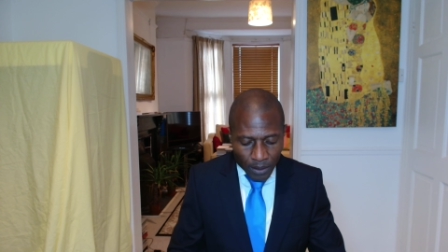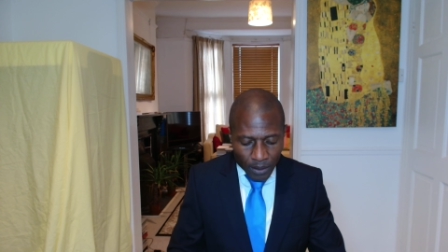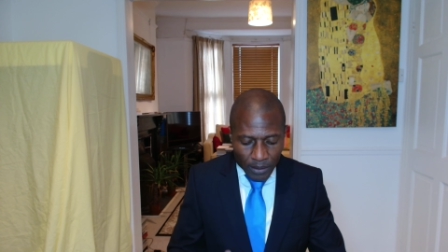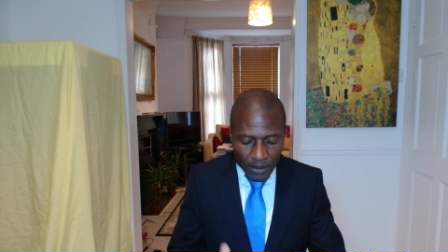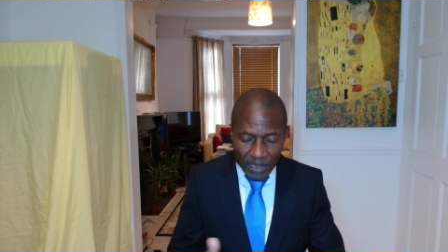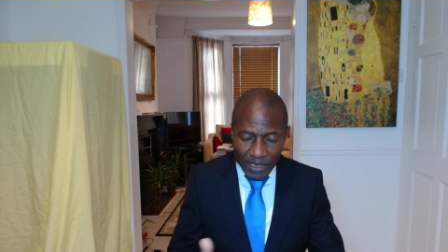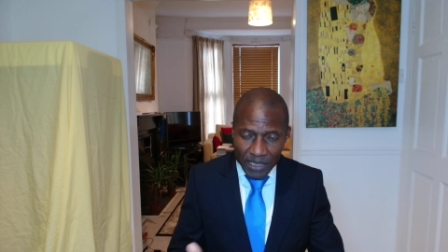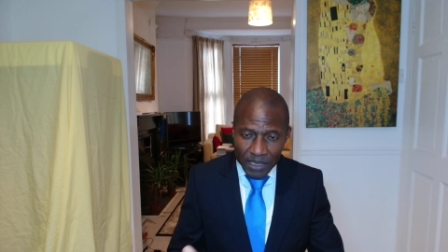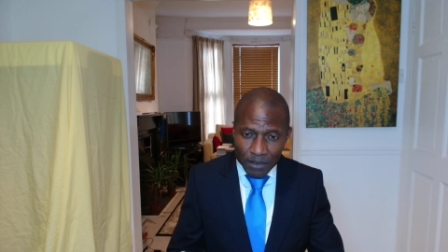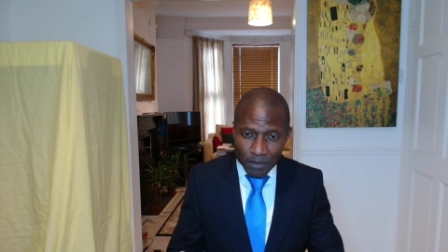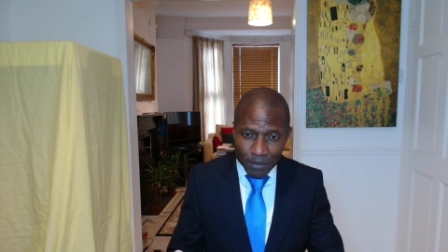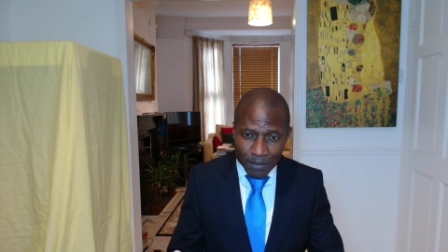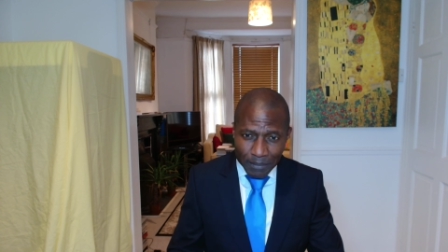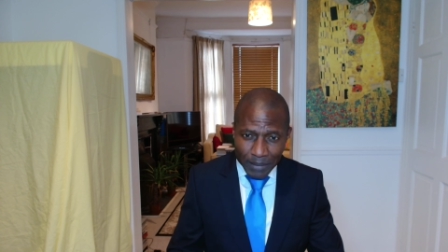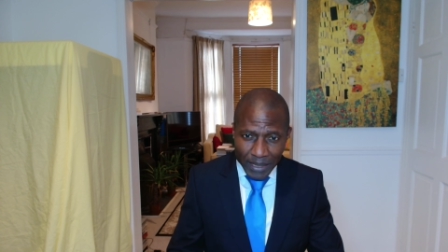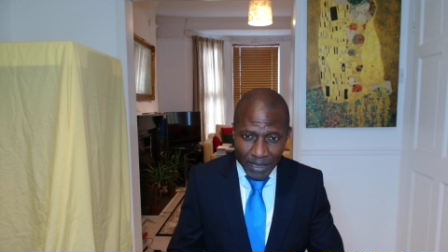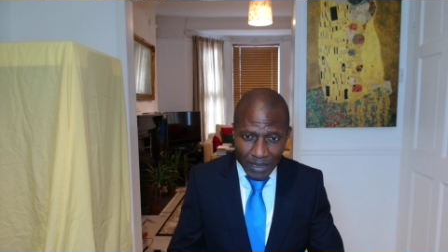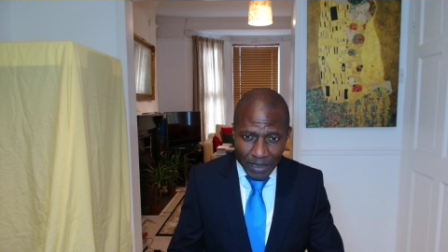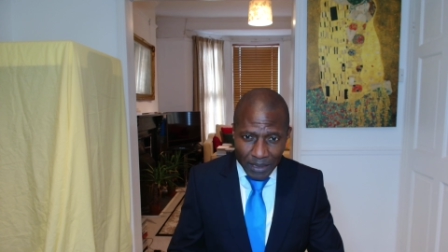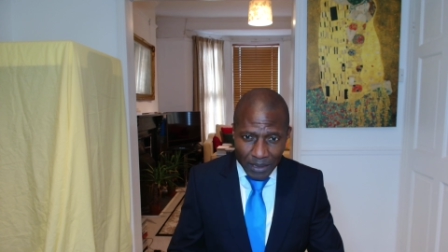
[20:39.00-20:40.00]

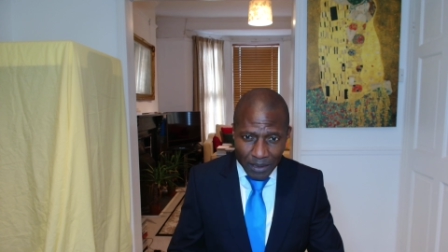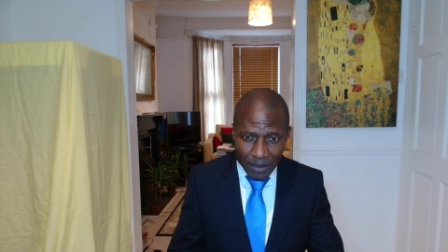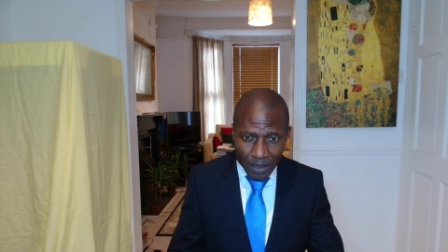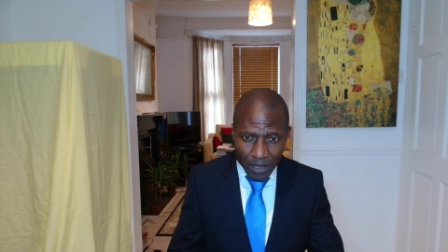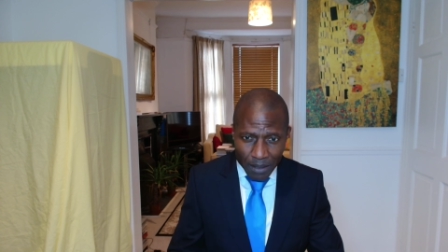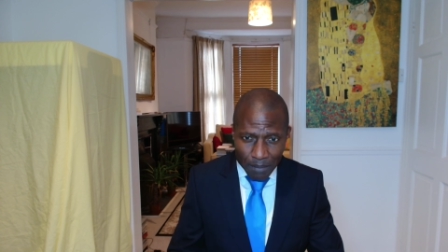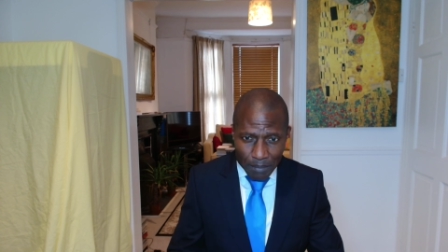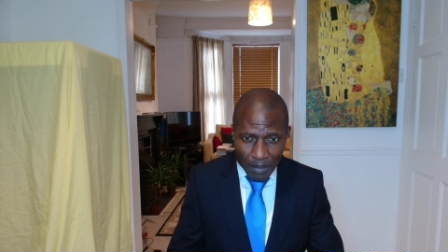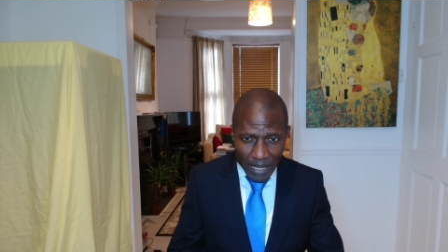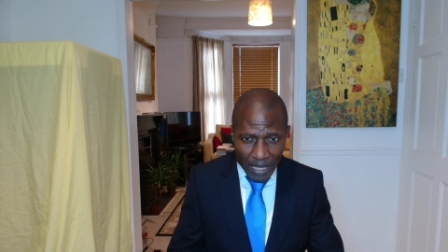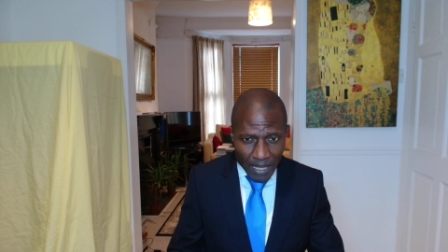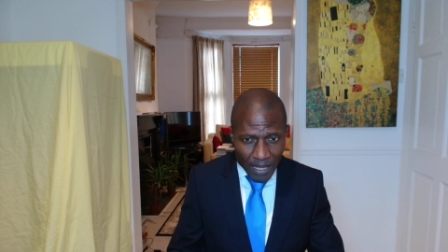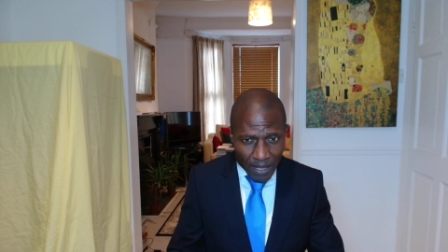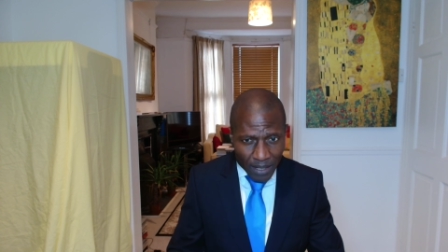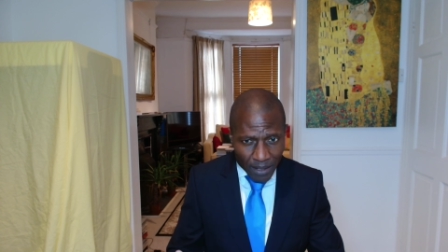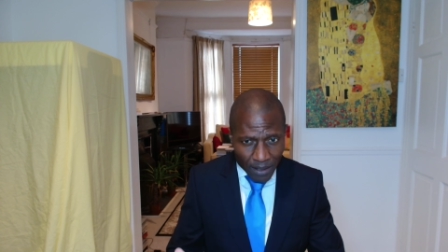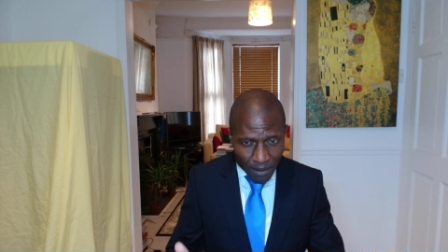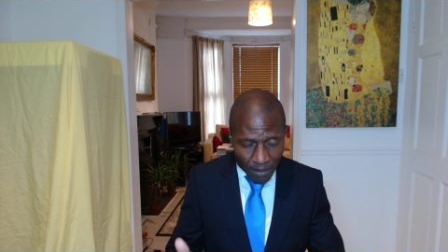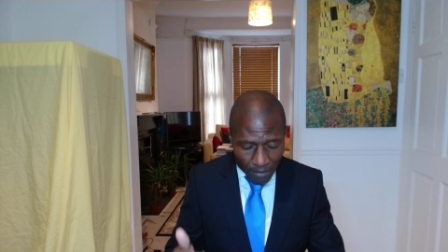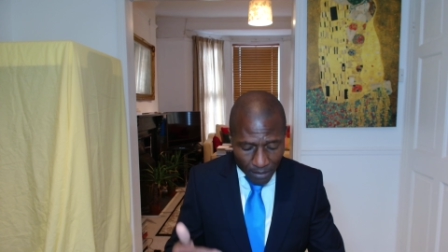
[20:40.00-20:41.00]
Disinformation
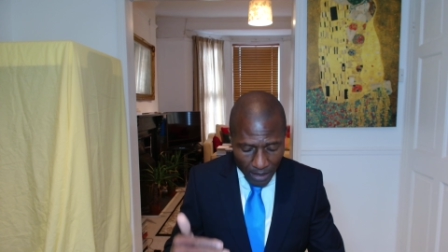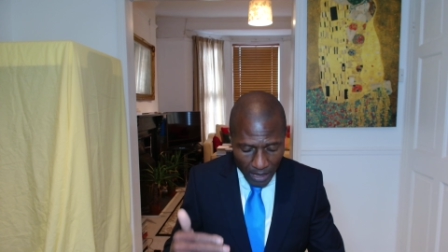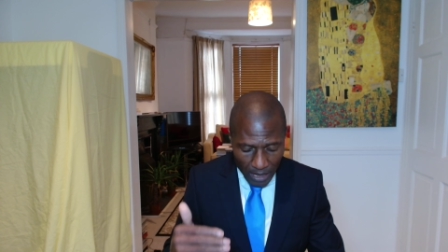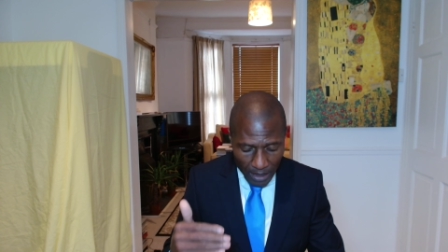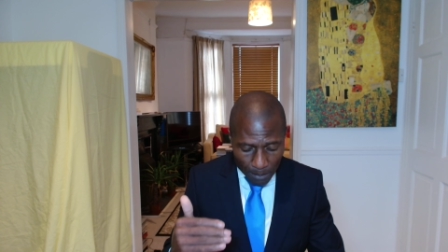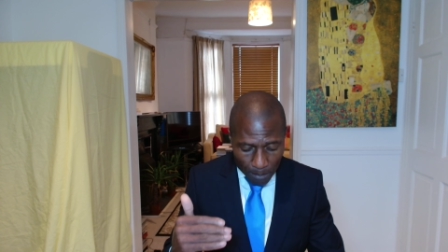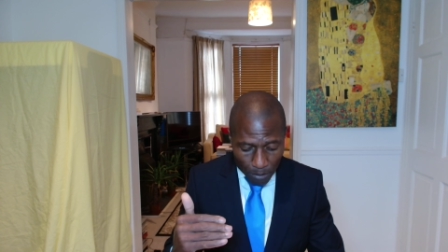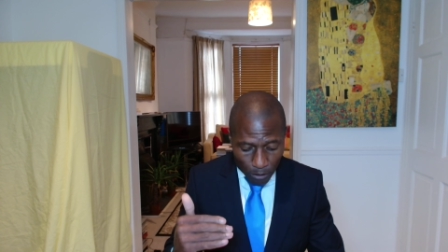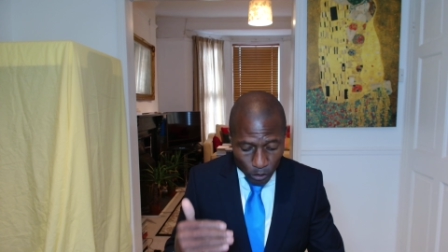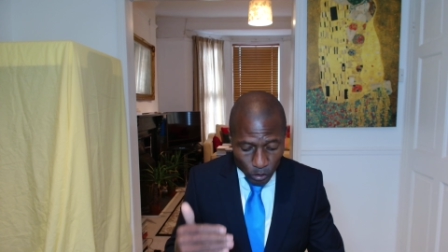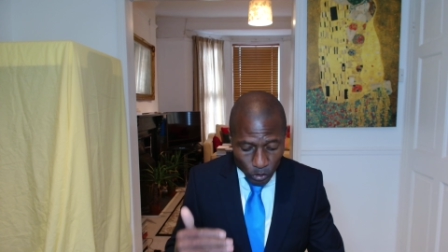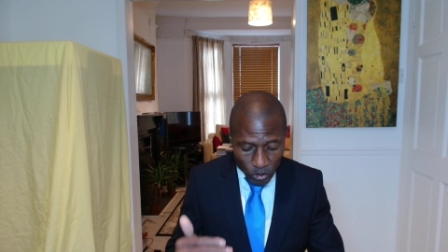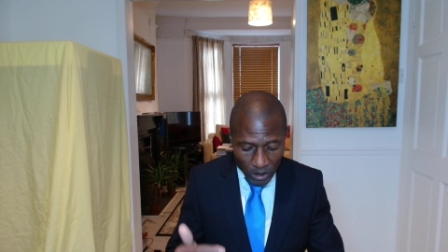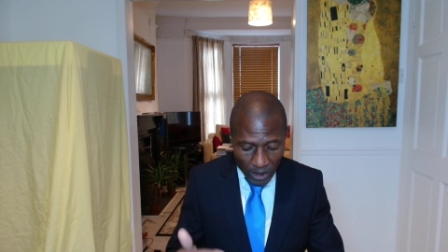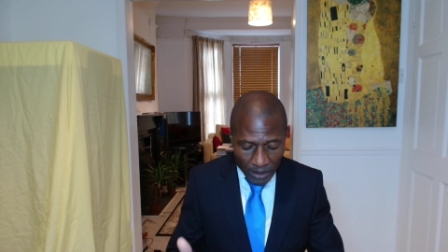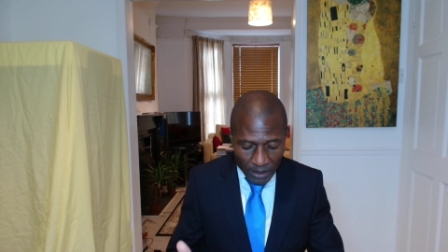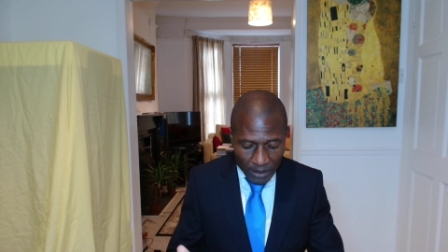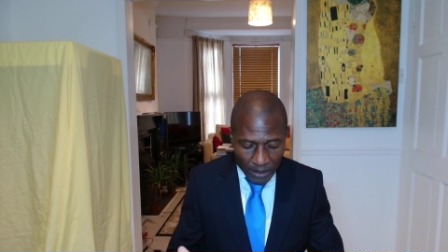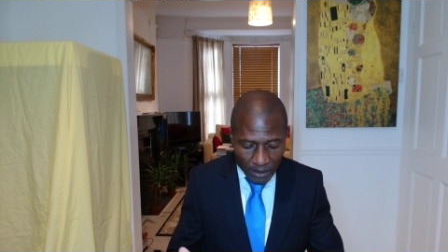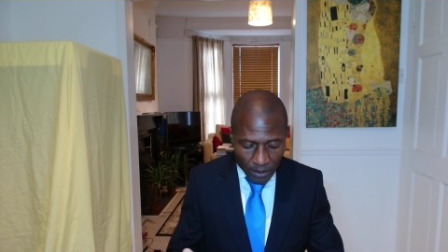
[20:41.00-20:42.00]
being the
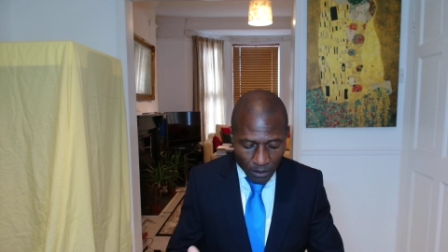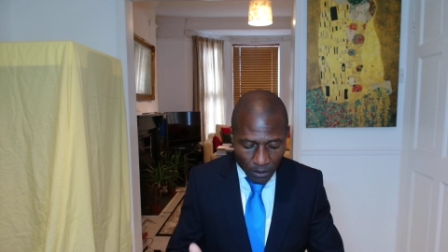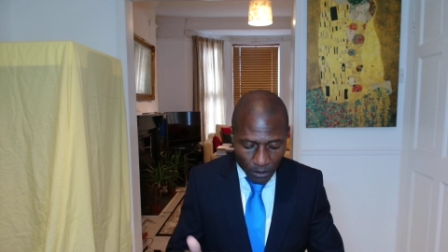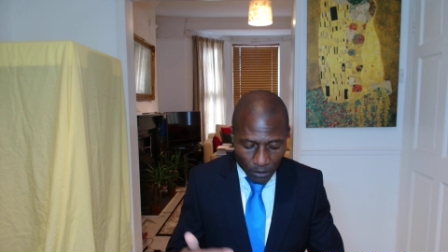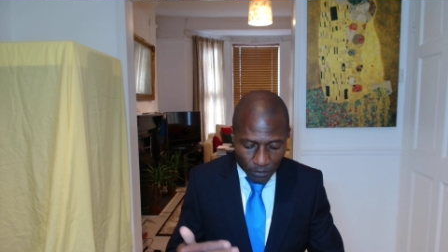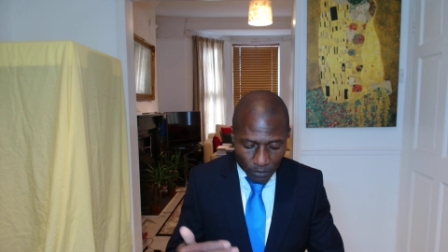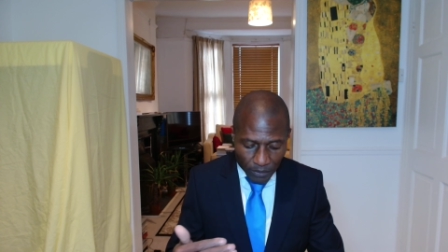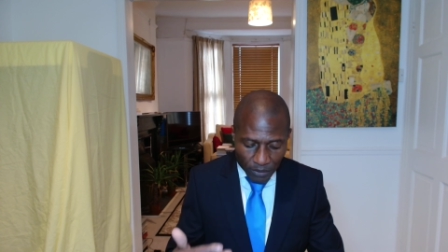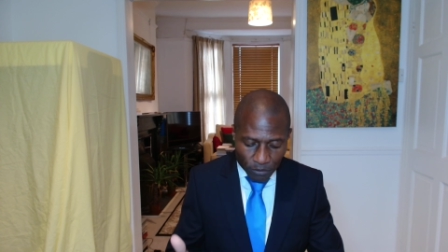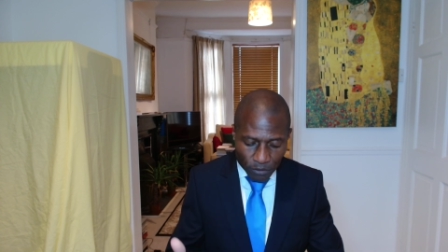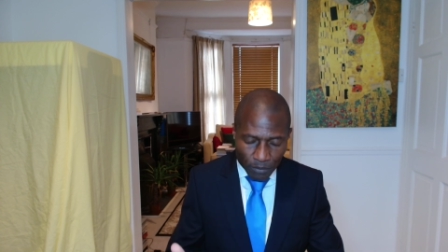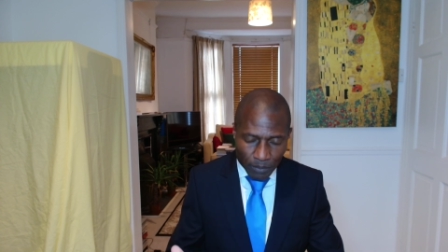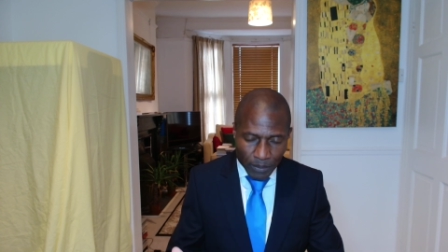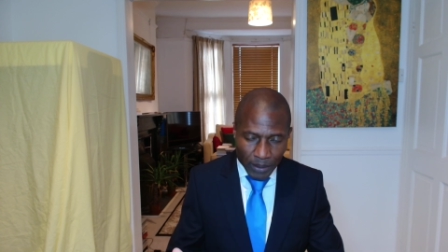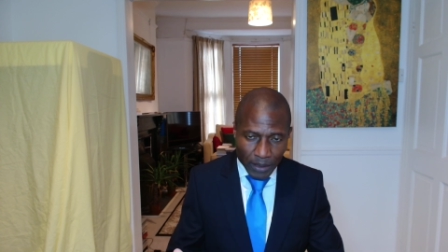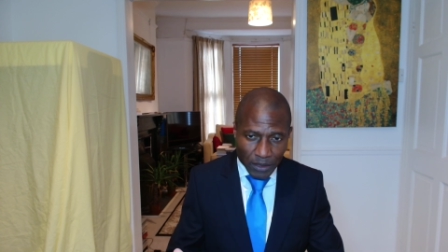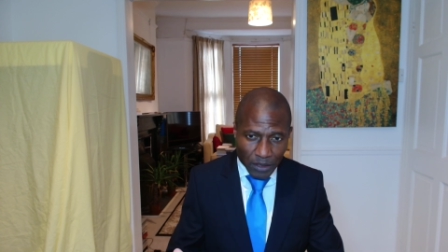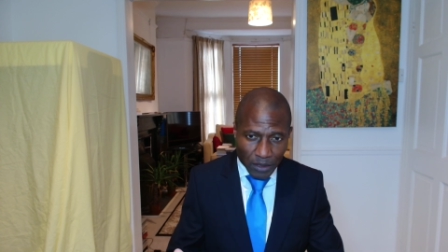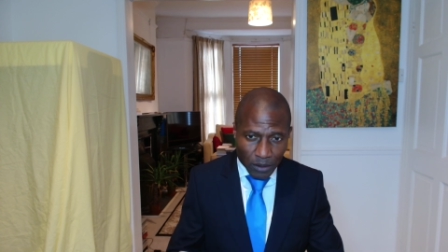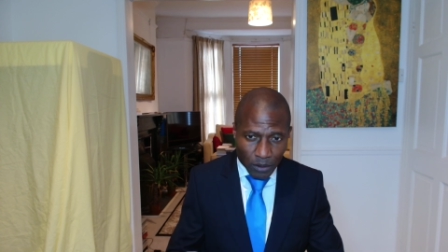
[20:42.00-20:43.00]
presenting of
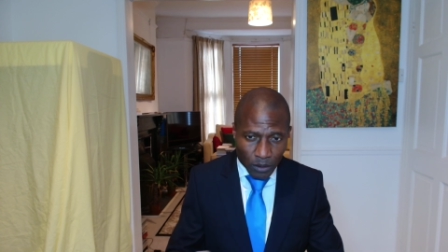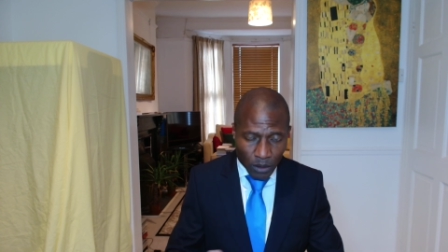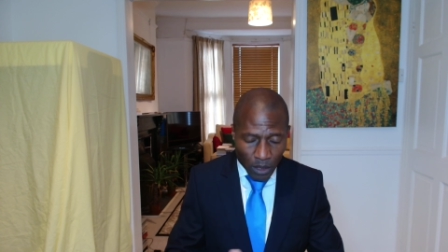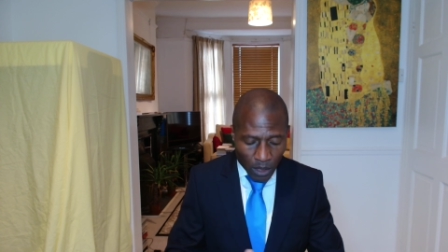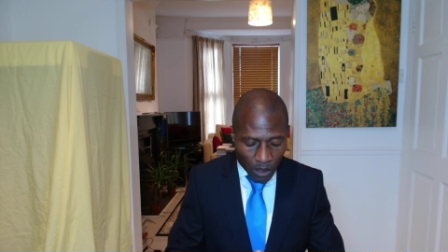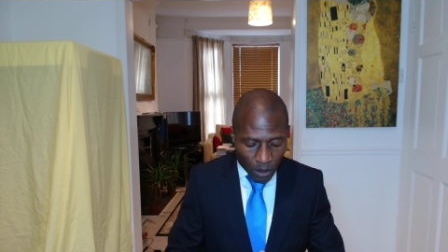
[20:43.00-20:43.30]
information